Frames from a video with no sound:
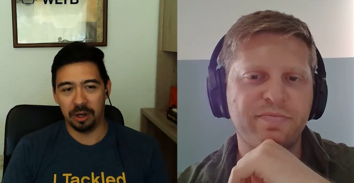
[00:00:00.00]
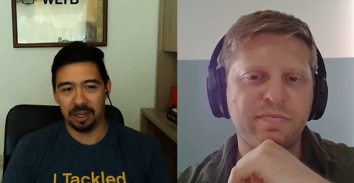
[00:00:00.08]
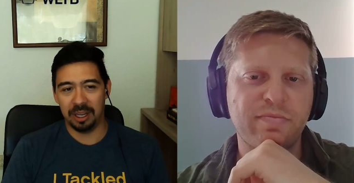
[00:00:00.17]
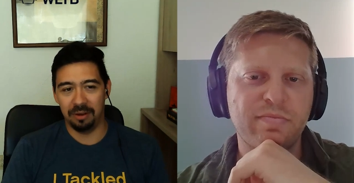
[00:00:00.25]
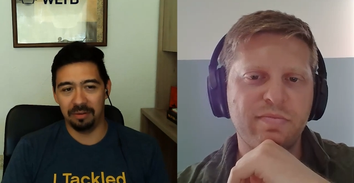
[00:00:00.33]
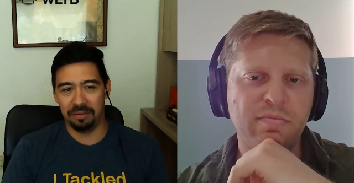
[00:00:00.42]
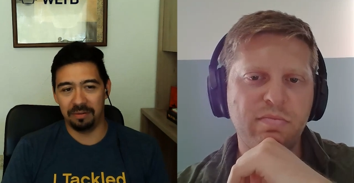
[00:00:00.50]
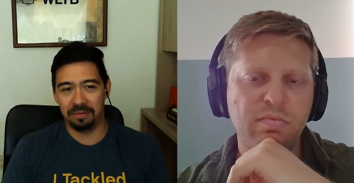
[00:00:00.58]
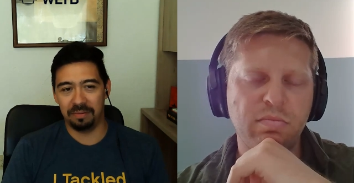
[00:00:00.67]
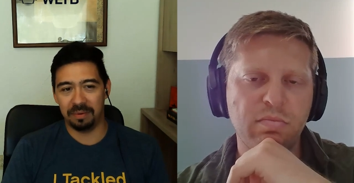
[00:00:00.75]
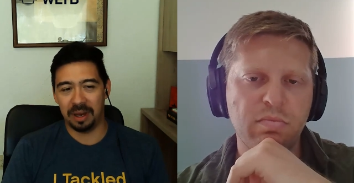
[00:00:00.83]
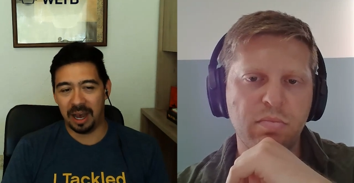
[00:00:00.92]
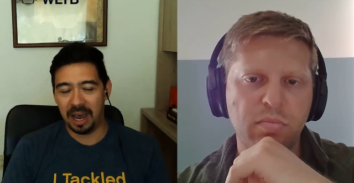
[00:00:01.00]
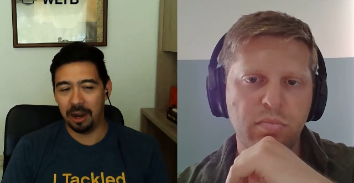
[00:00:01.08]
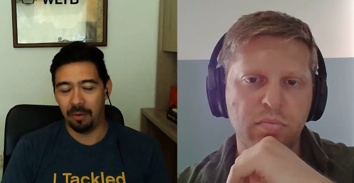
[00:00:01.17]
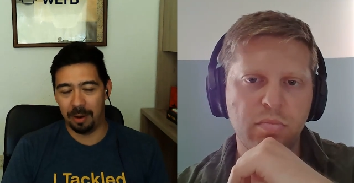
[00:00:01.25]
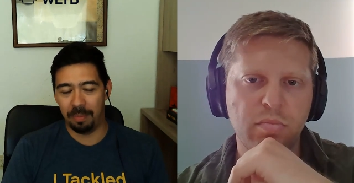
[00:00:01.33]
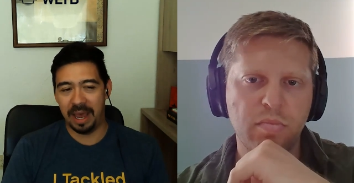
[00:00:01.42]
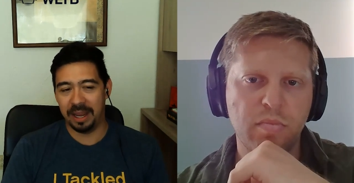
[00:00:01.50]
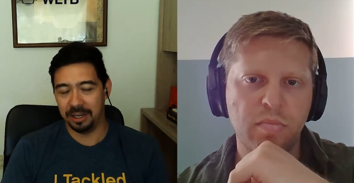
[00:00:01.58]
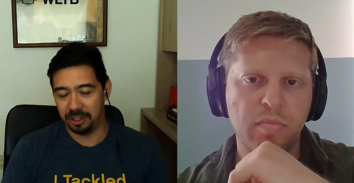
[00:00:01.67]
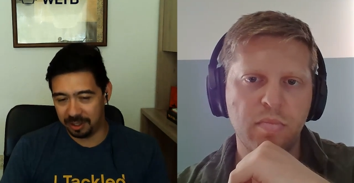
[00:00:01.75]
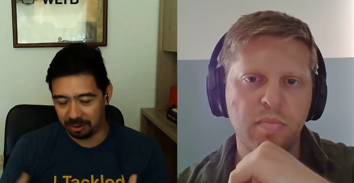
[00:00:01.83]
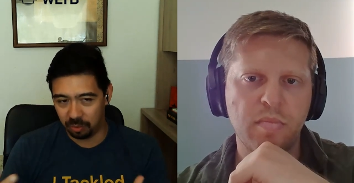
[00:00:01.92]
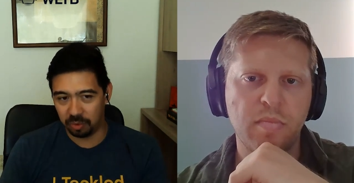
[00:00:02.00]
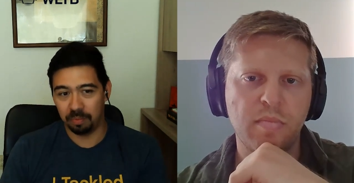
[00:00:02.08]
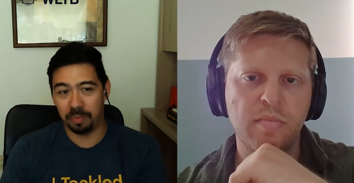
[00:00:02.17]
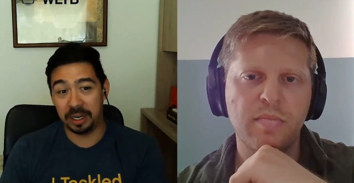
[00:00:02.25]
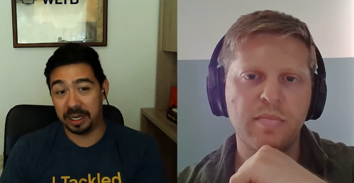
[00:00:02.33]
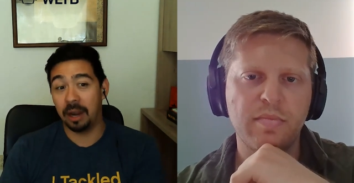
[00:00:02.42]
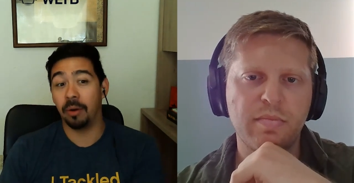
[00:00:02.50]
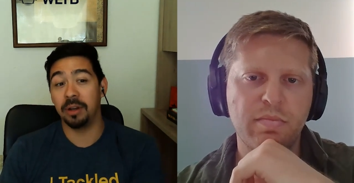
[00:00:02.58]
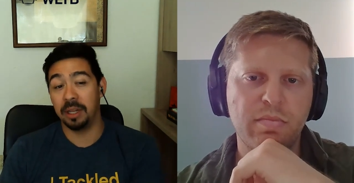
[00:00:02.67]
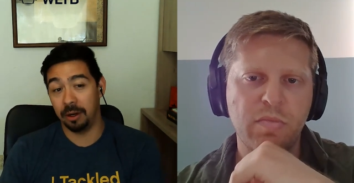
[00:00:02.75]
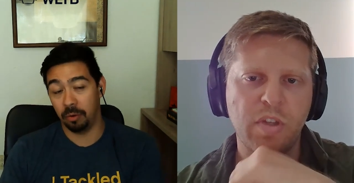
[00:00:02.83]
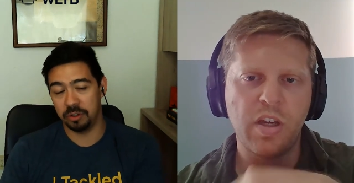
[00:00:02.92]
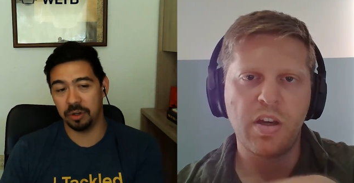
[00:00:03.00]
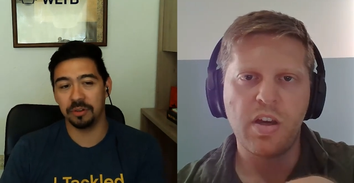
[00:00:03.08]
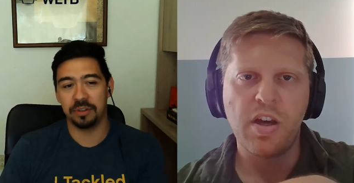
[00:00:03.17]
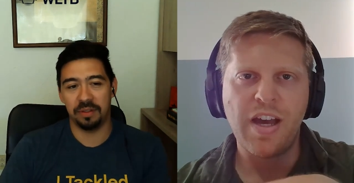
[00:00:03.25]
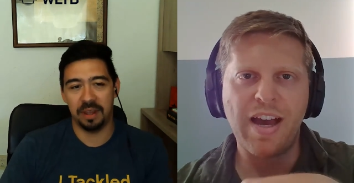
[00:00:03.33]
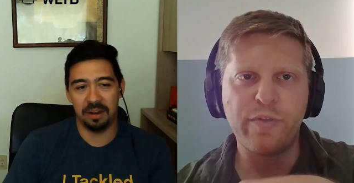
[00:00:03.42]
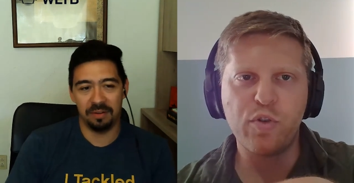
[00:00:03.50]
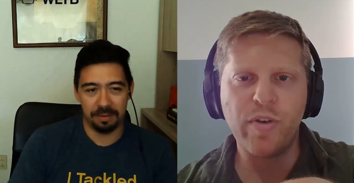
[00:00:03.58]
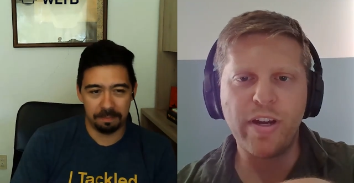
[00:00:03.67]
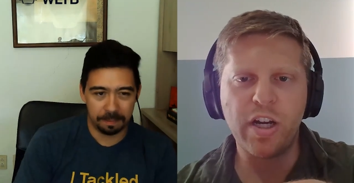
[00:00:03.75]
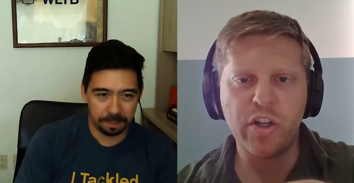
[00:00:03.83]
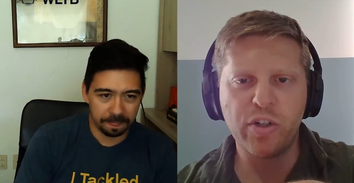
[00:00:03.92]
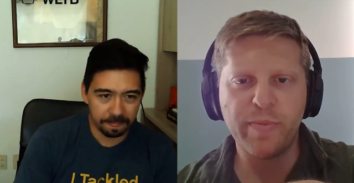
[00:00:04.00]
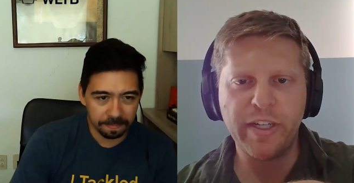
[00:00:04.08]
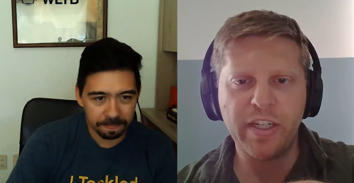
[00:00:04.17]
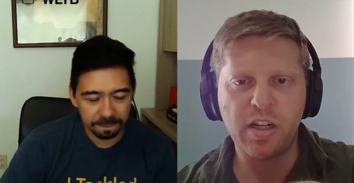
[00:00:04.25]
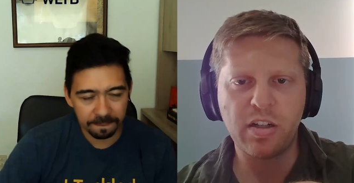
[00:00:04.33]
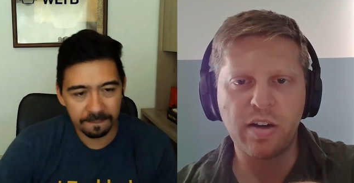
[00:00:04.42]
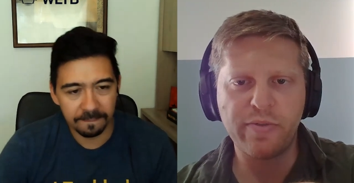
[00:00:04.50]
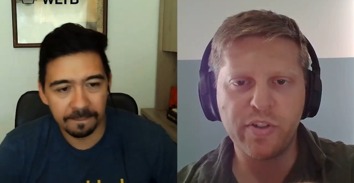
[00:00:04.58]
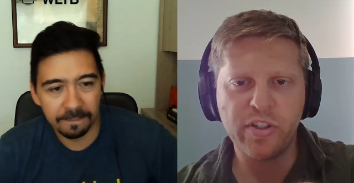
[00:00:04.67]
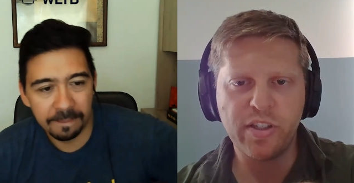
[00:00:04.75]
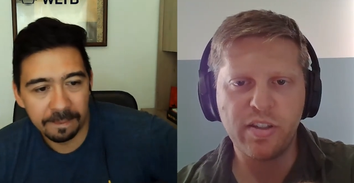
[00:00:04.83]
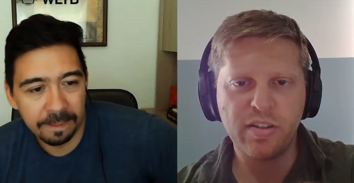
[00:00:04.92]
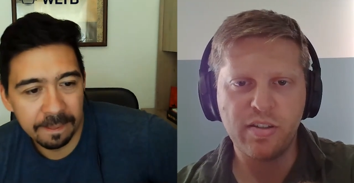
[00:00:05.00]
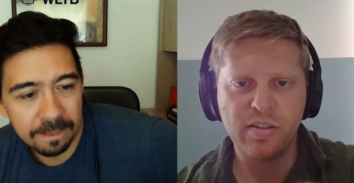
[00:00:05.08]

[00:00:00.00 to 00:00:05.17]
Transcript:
Speaker 1: going to give a higher end package that, but guaranteeing results.
Speaker 2: Have you read one hundred million dollars offers?